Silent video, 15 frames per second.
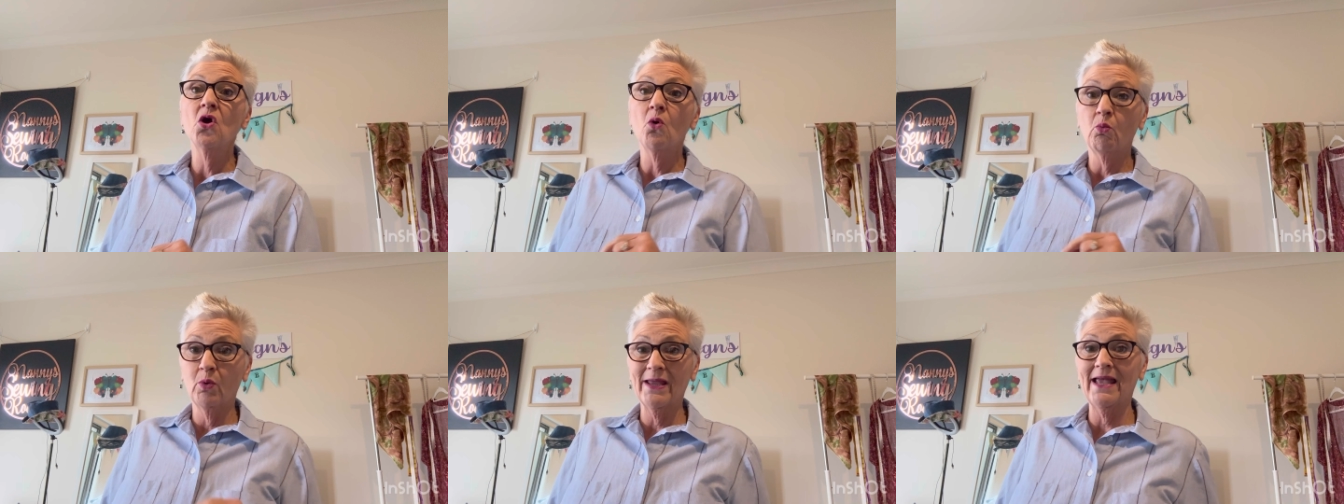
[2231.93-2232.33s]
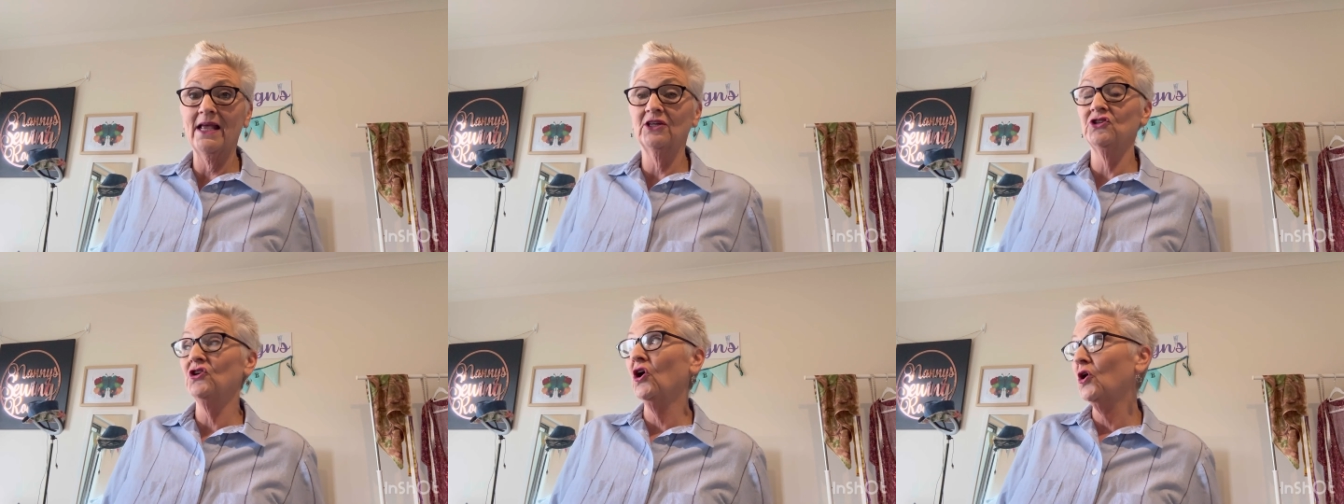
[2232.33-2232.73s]
We had
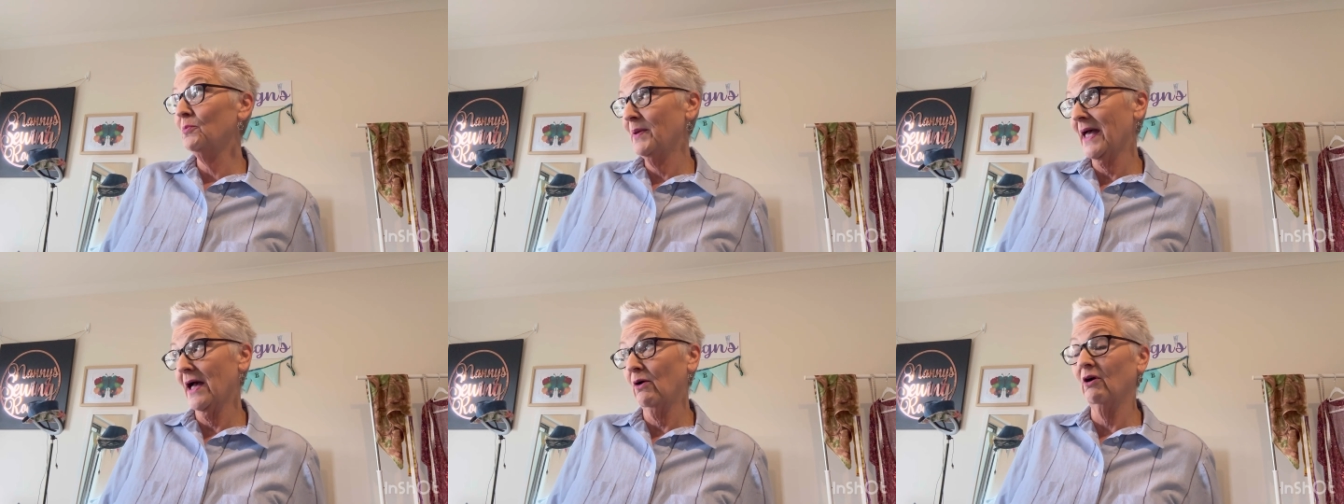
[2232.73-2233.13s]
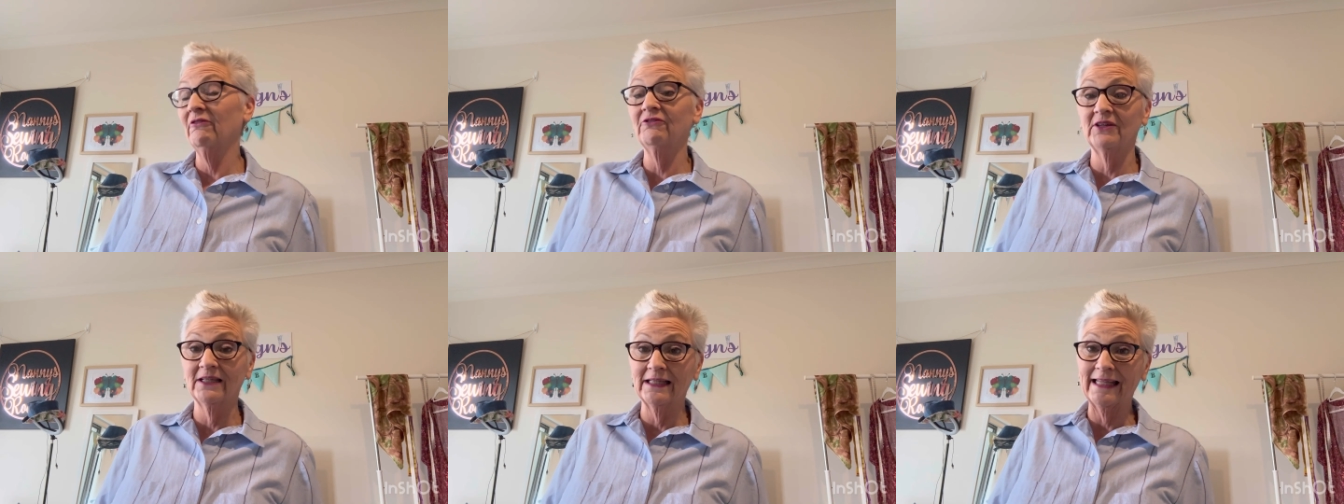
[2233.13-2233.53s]
no power
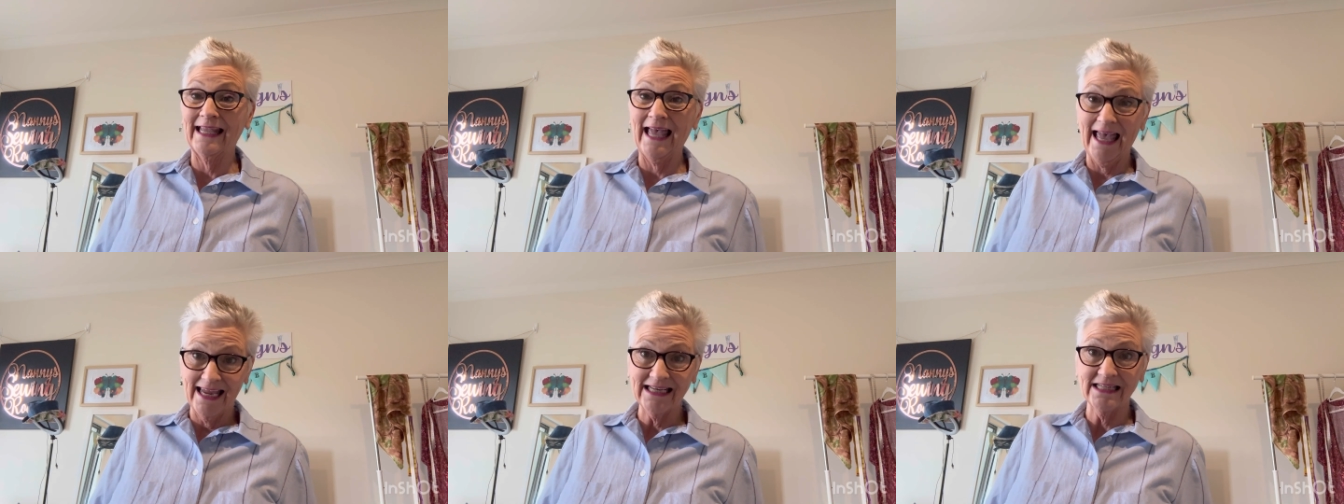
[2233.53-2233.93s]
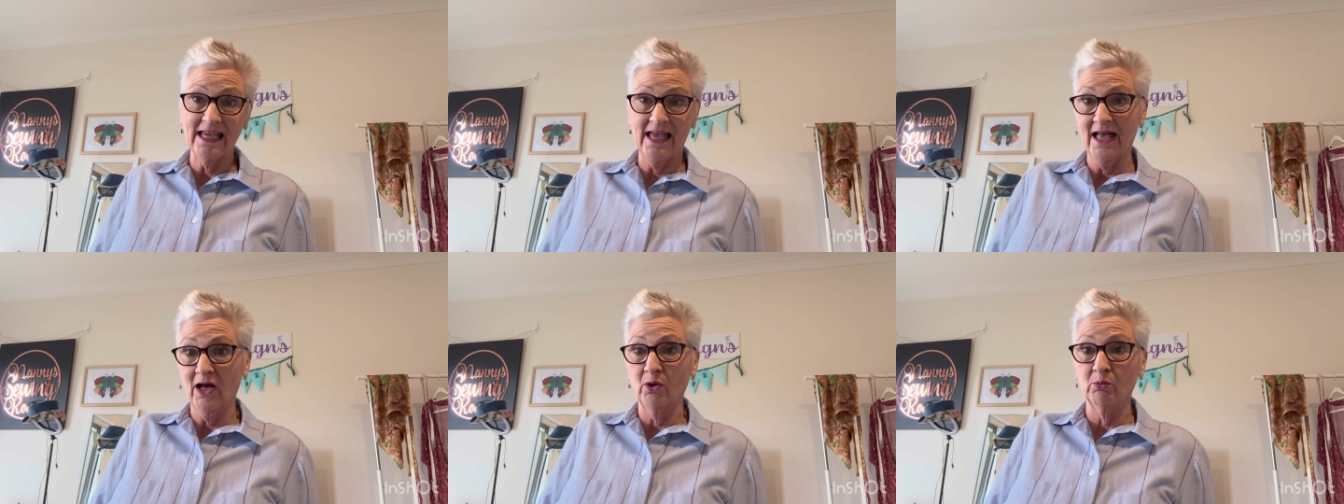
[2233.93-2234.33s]
for nearly 8
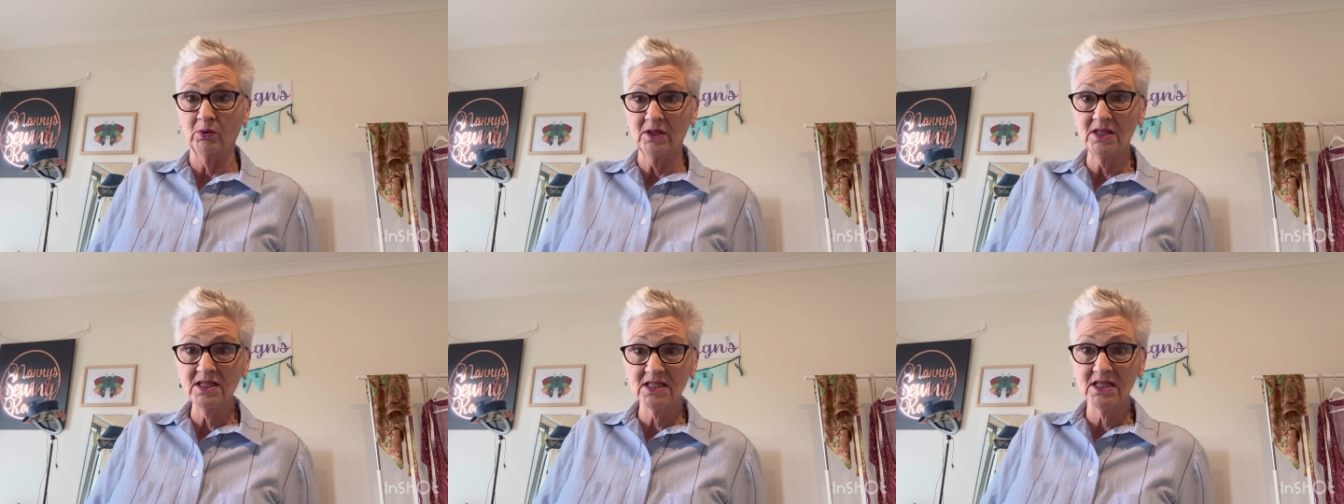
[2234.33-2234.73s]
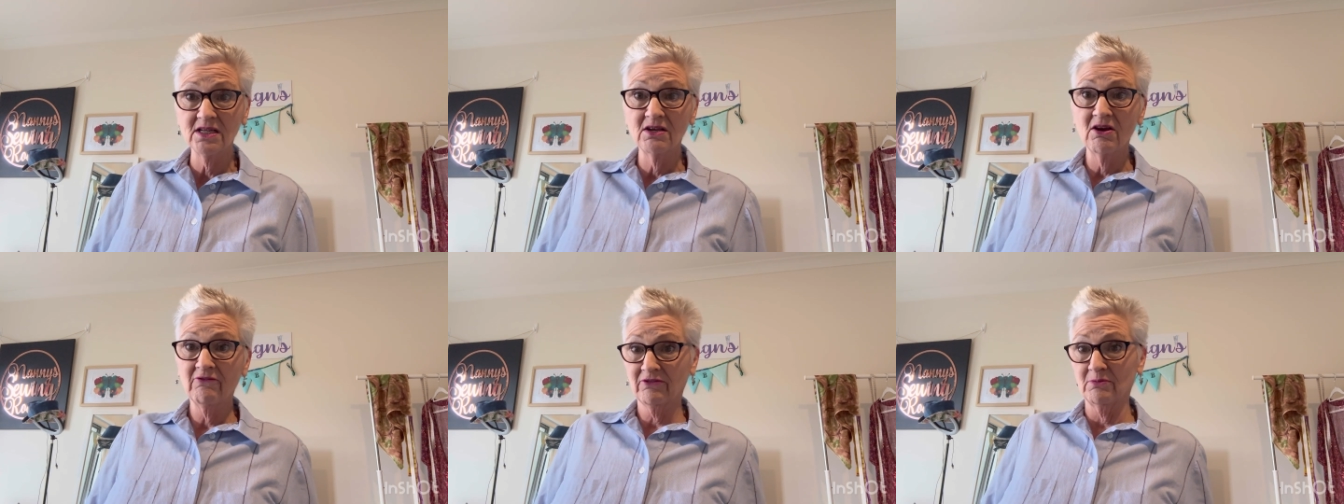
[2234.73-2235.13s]
hours
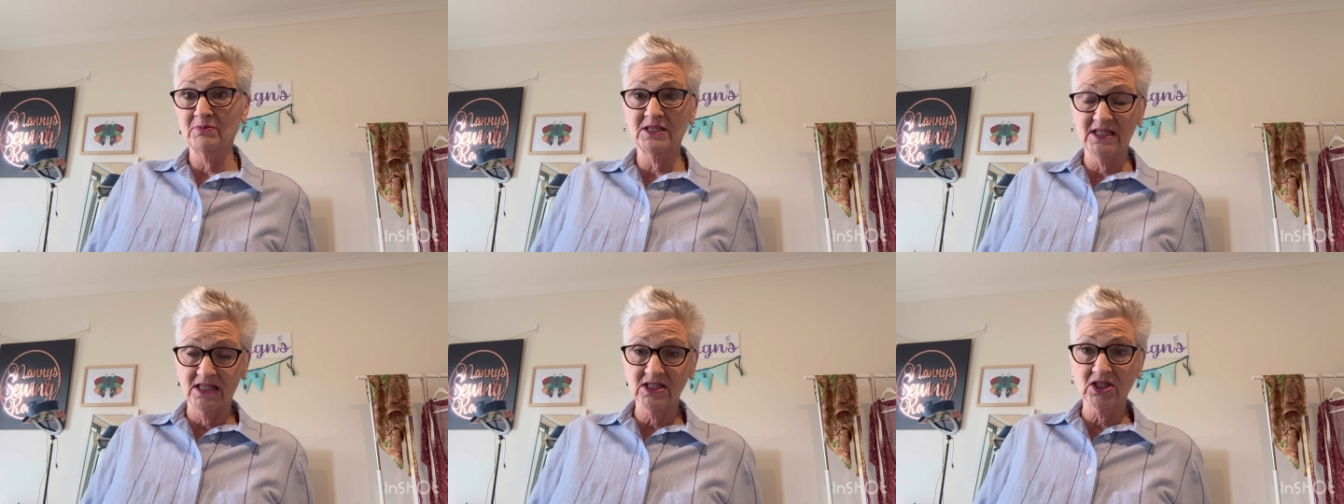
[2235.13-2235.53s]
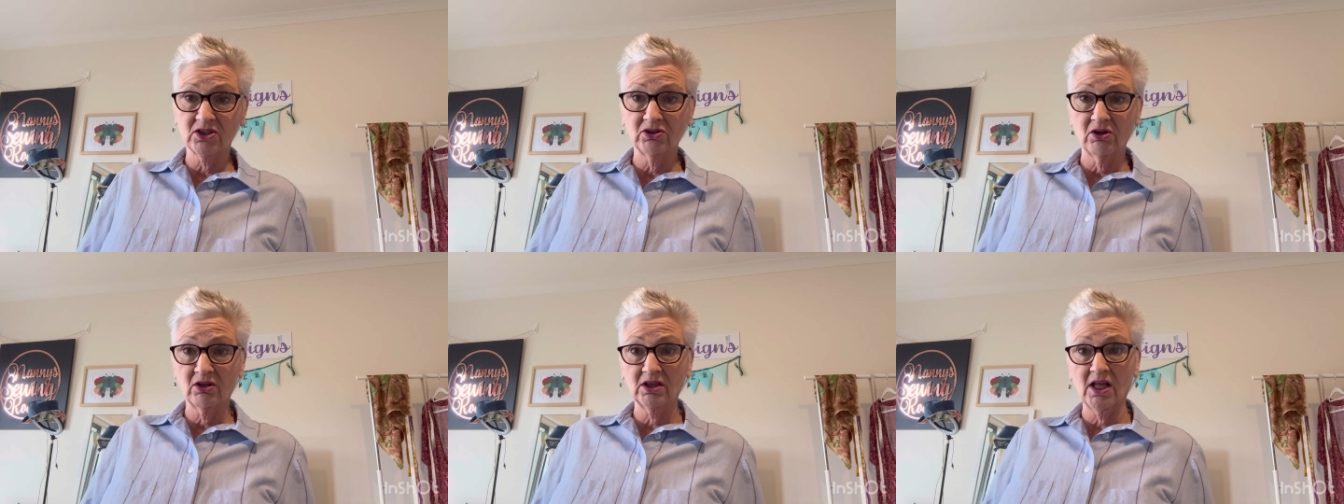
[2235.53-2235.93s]
from 6
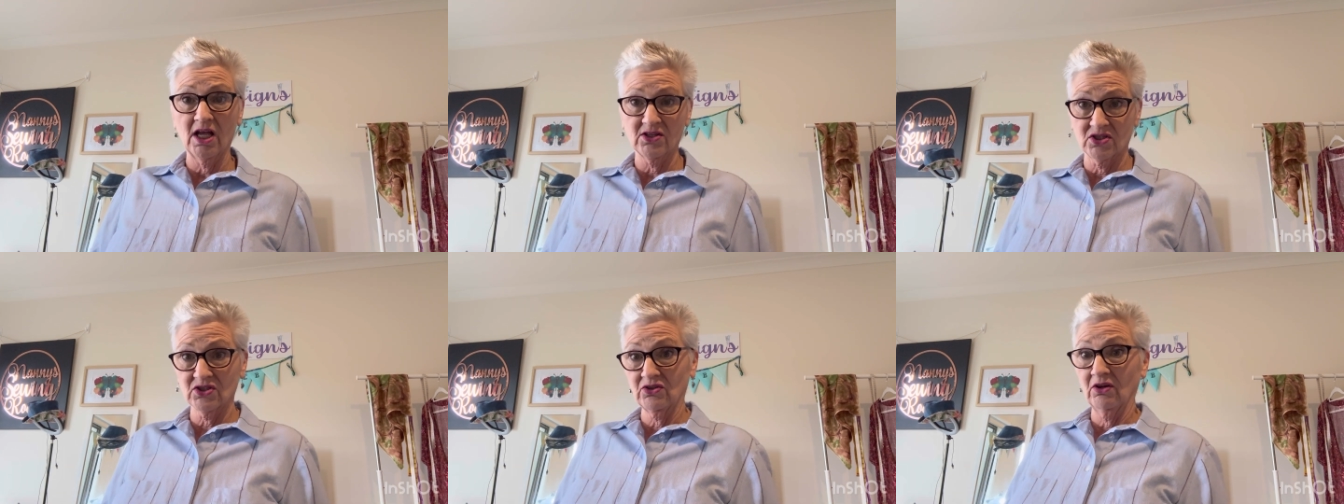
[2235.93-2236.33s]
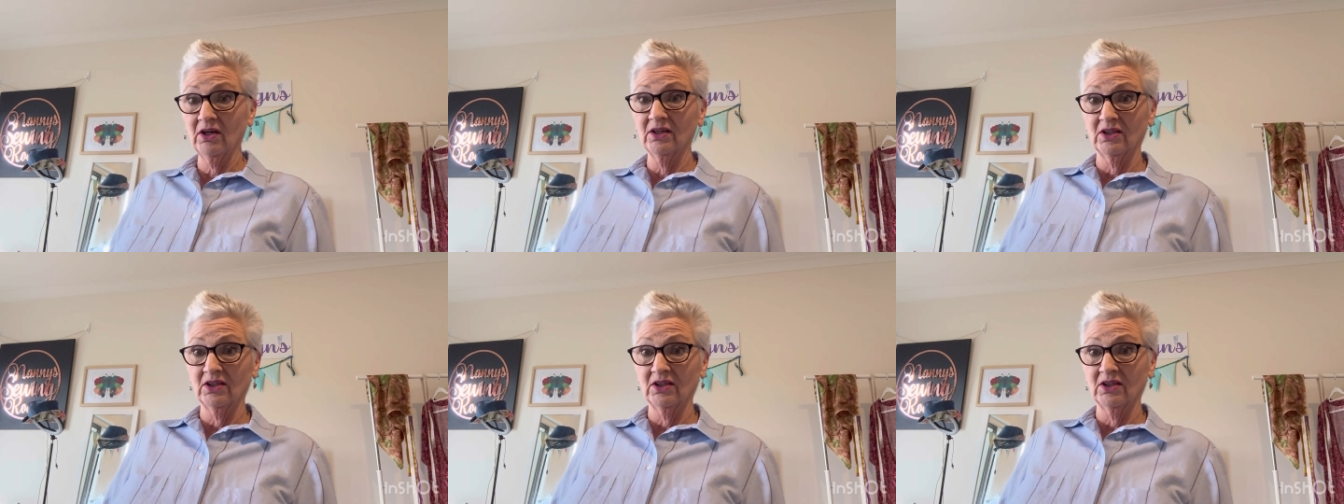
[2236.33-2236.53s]
o'clock last night.